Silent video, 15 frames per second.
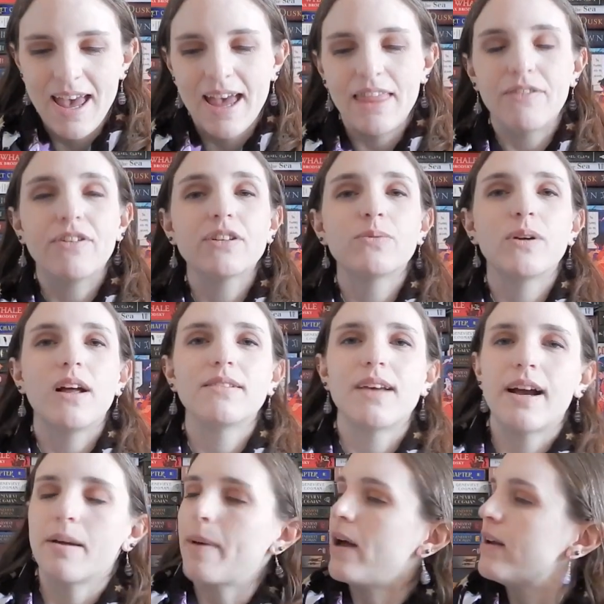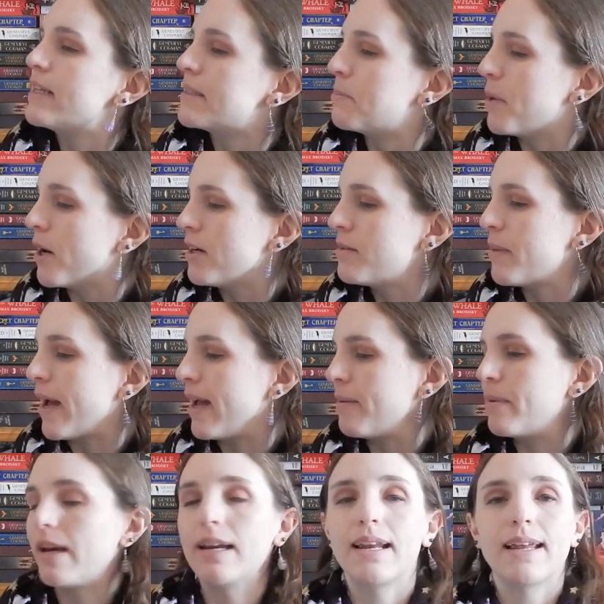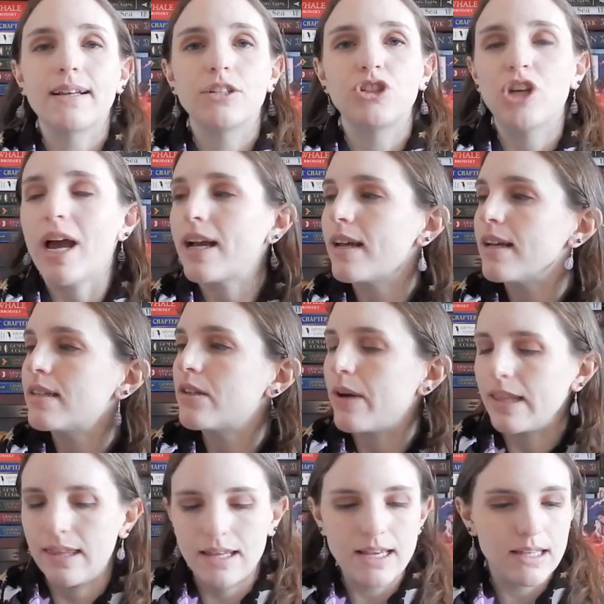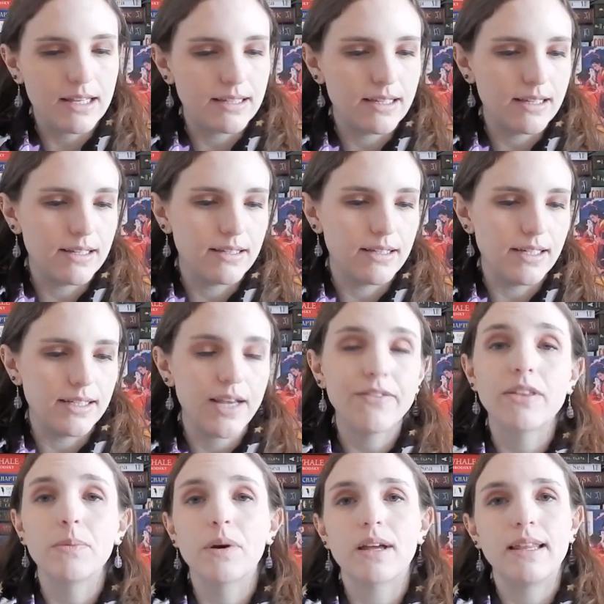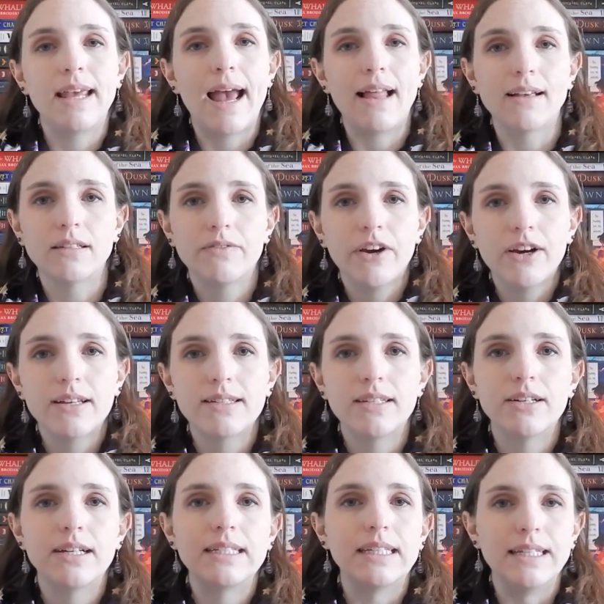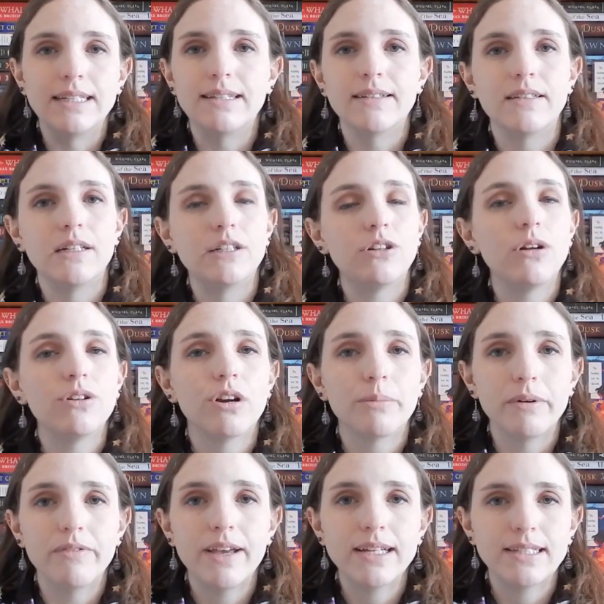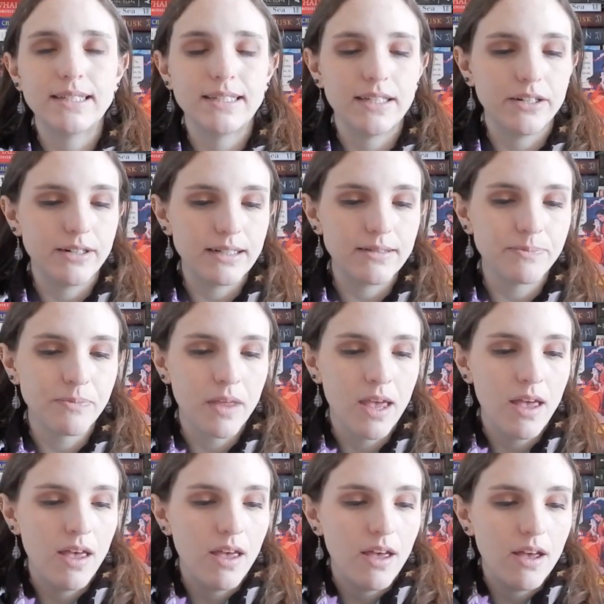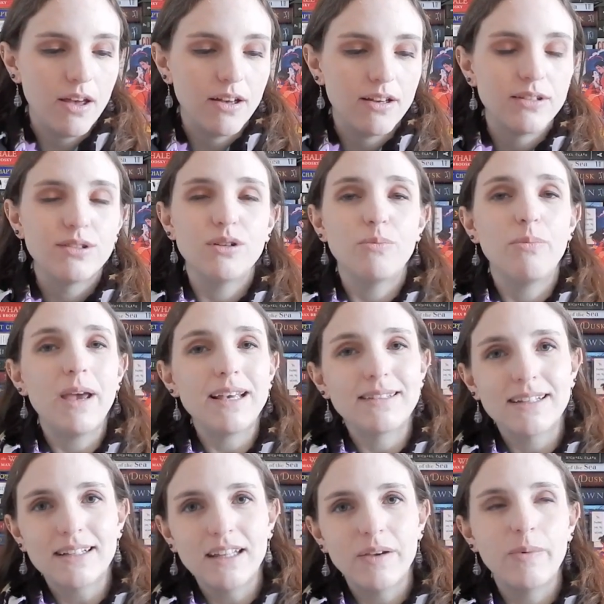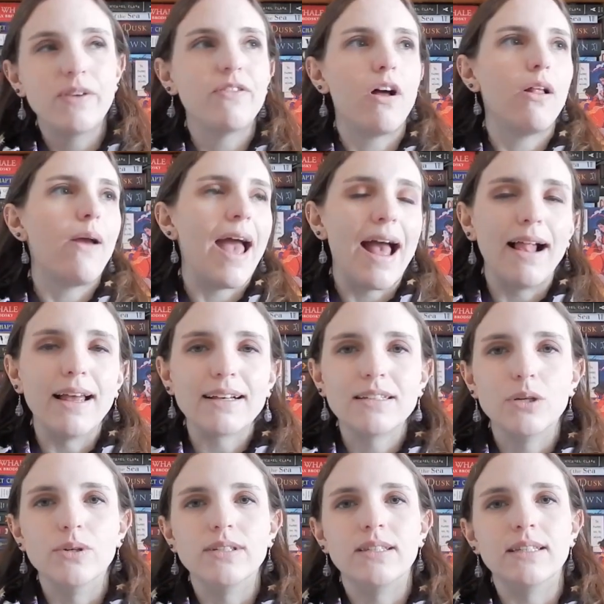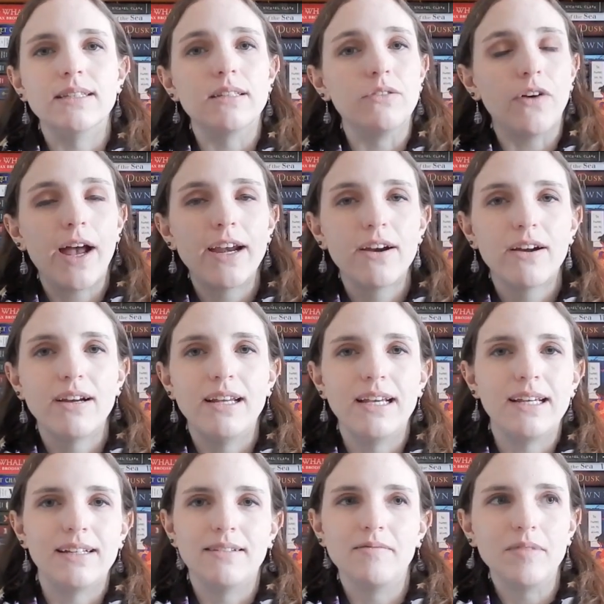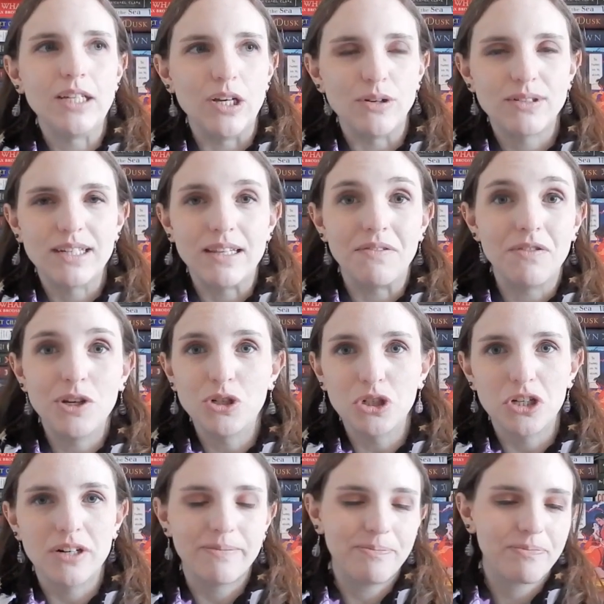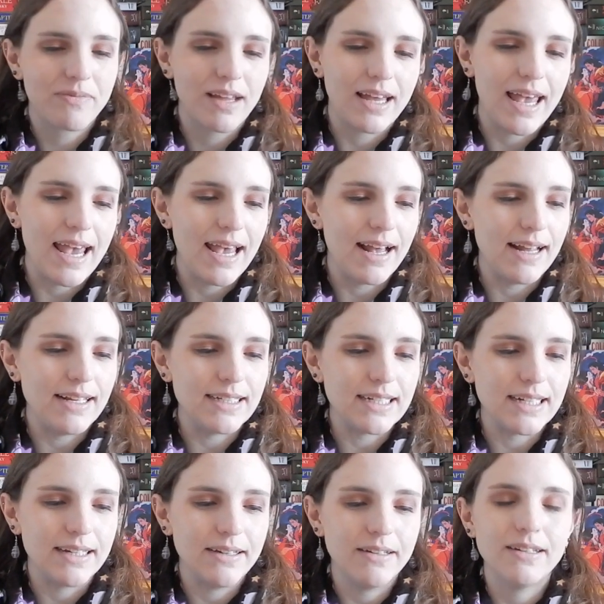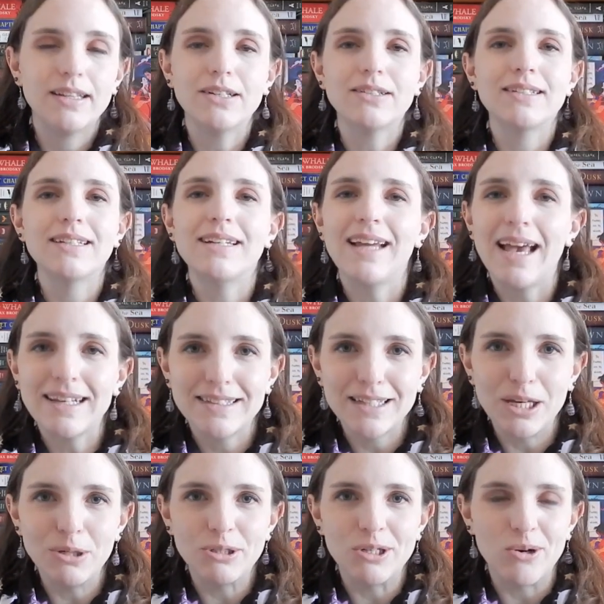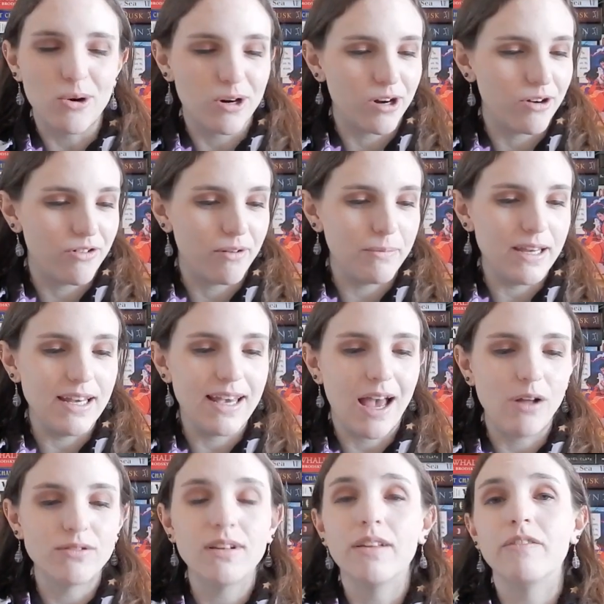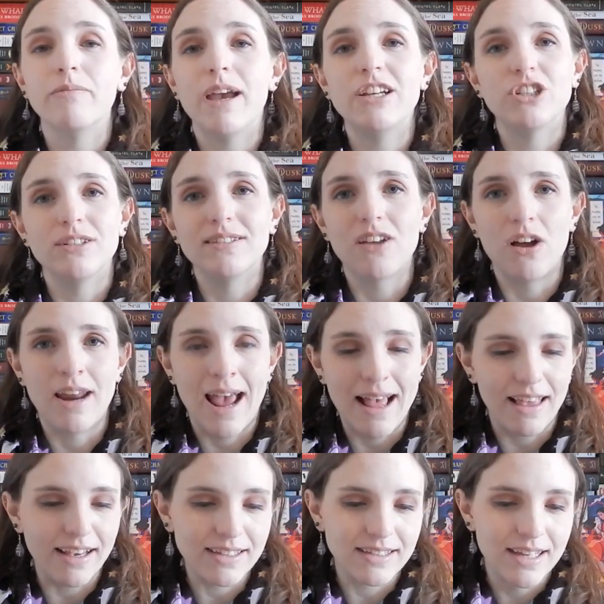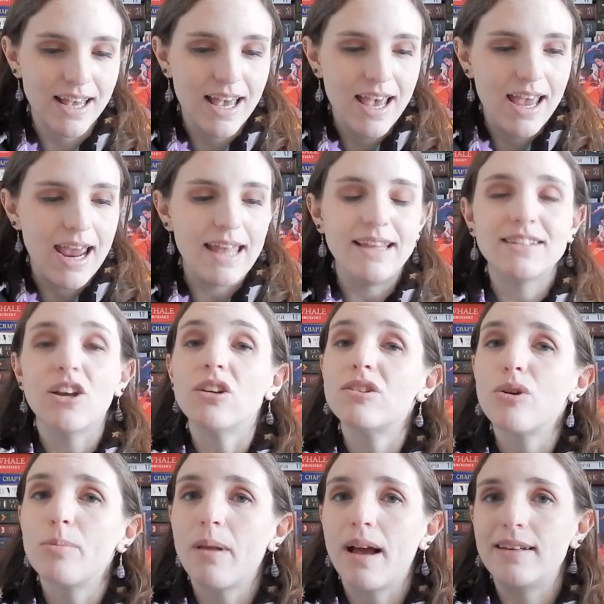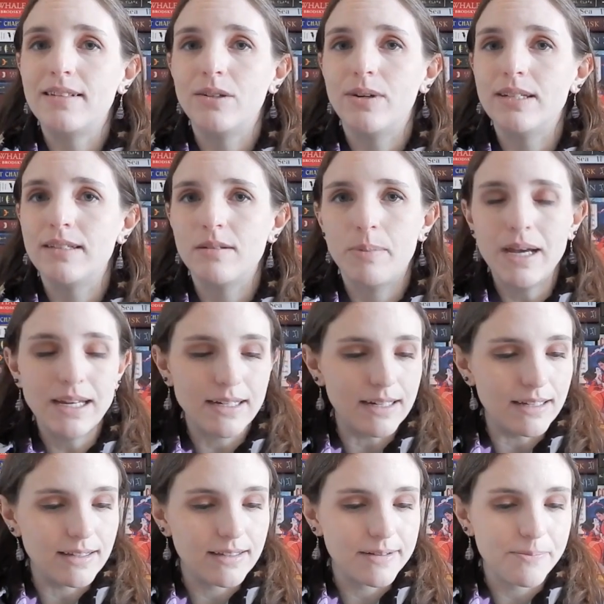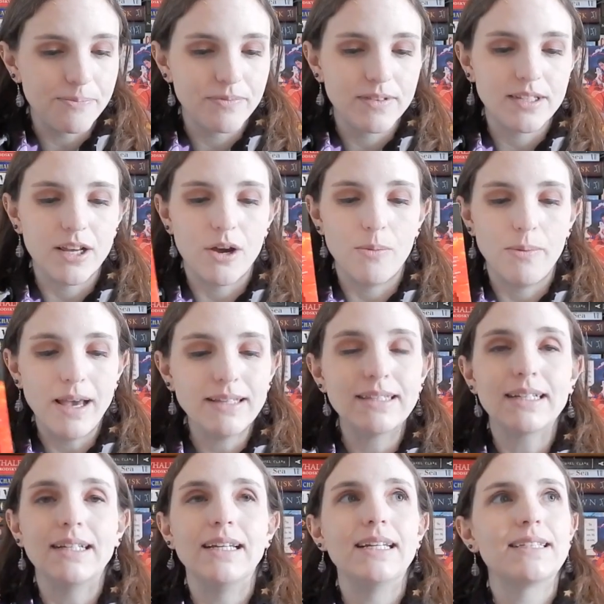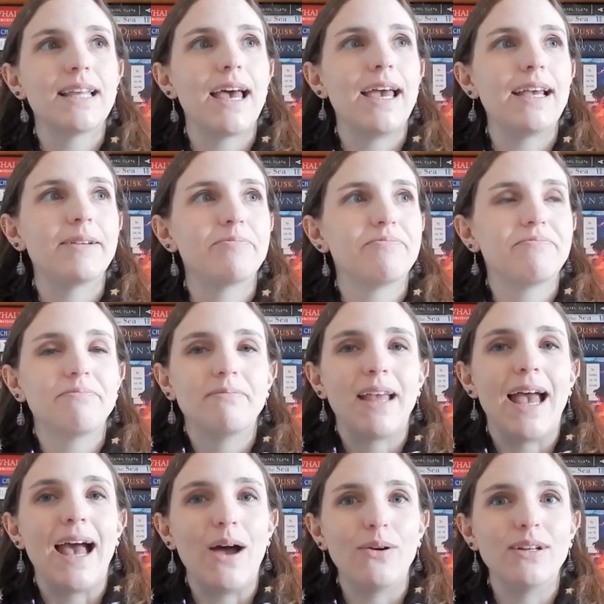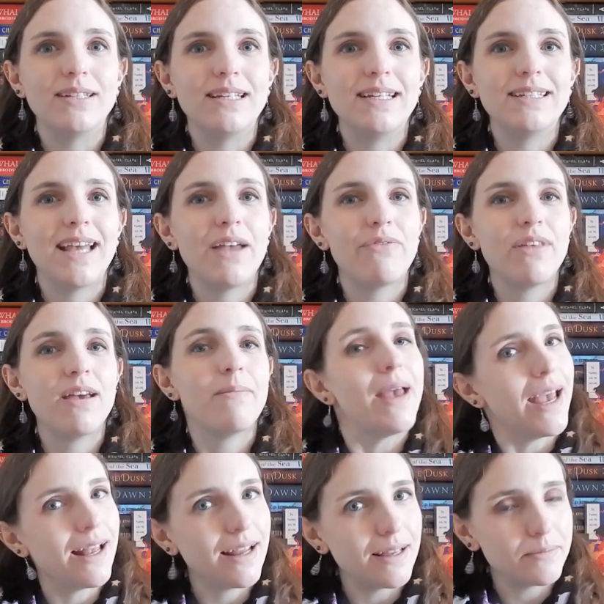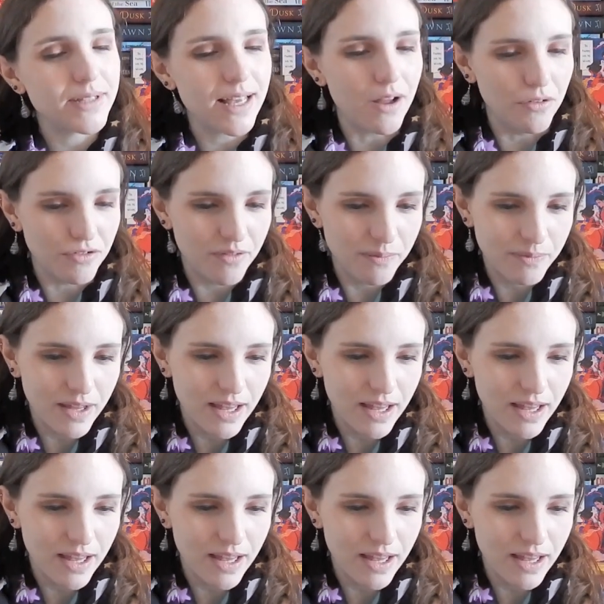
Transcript: And the first one I'll talk about is Burned by Benedict Jacka. So I think this is the 7th book in the Alex Ferris series, and this is an adult urban fantasy series. So basically, we follow Alex, who is this diviner, and he can, you know, see the future. And there's an execution order from the Council of Mages on Alex. And this also applies to his dependents. So basically, it's like, how does he save them and himself?